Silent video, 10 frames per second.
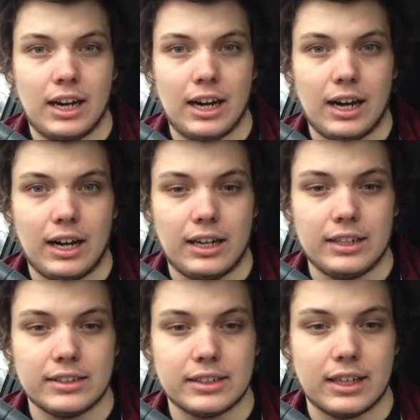
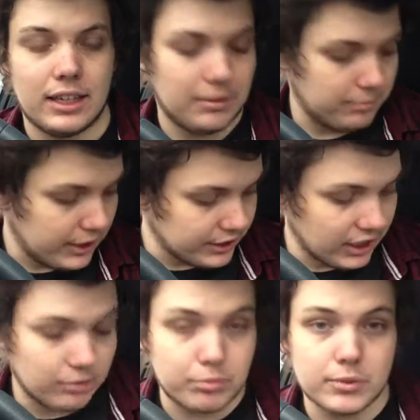And as
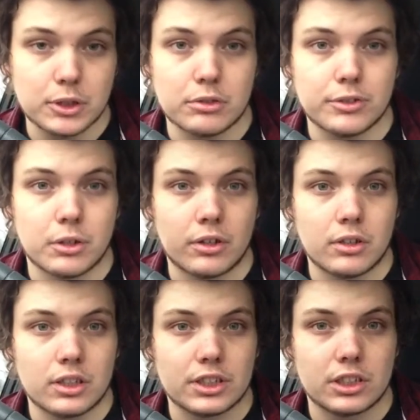I do a review on
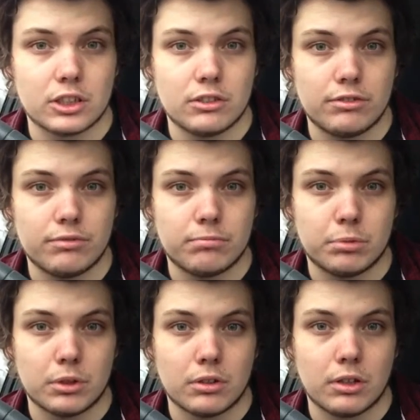all this stuff,
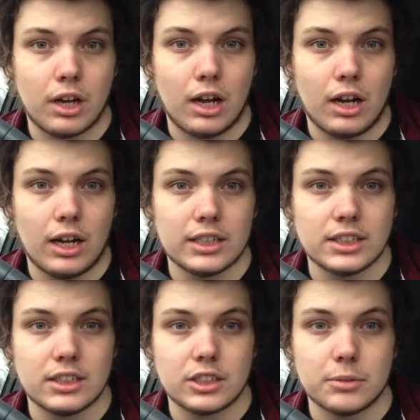but
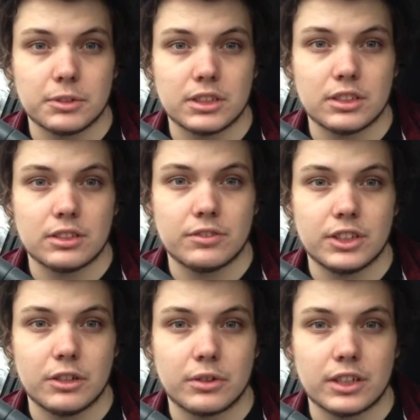in terms of this
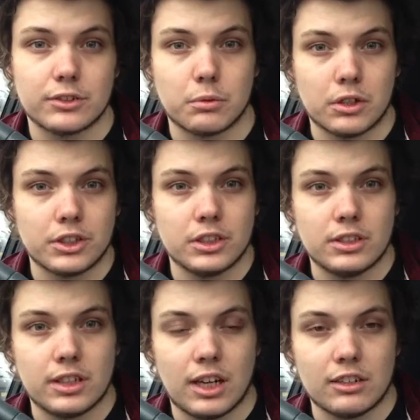video, thanks for
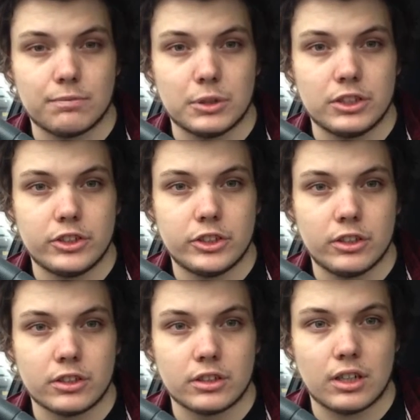watching. I've been
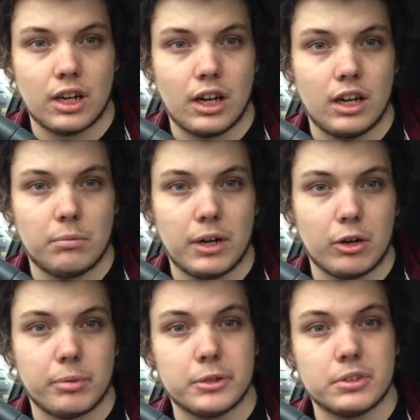John.
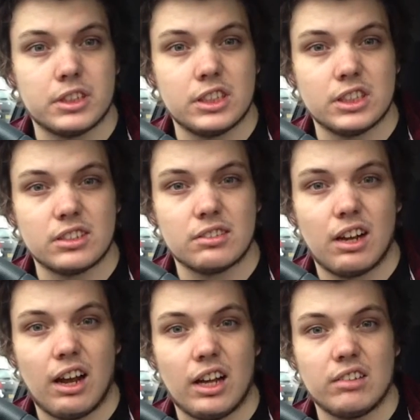I'll post this,
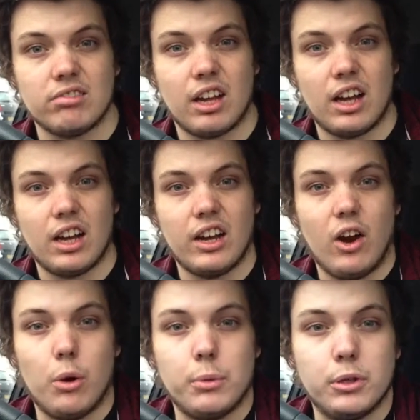and I
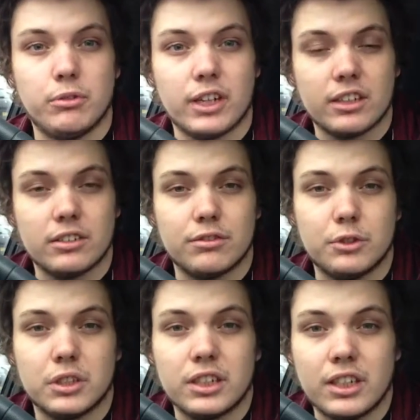hope you've had a
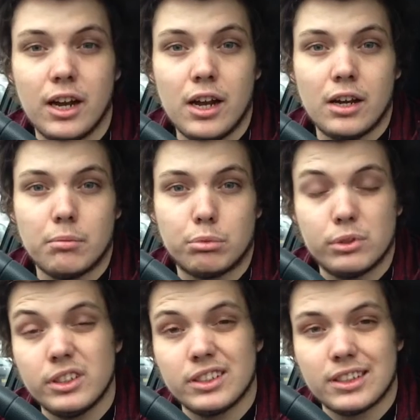fucking
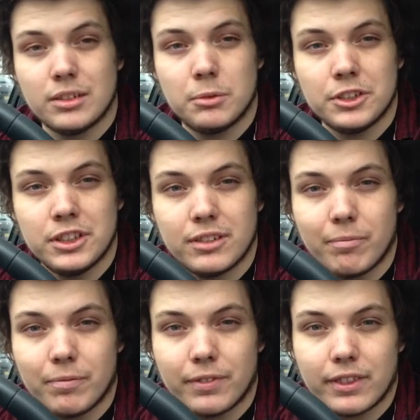brilliant time watching it.
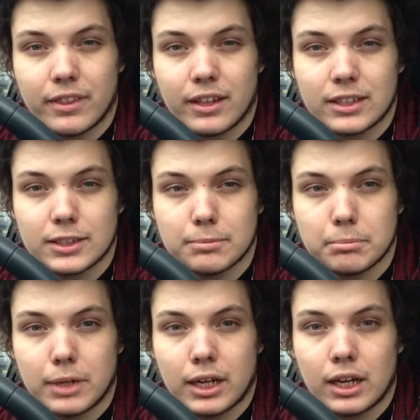Thanks.
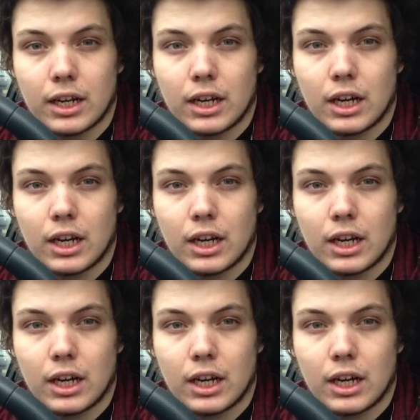Bye.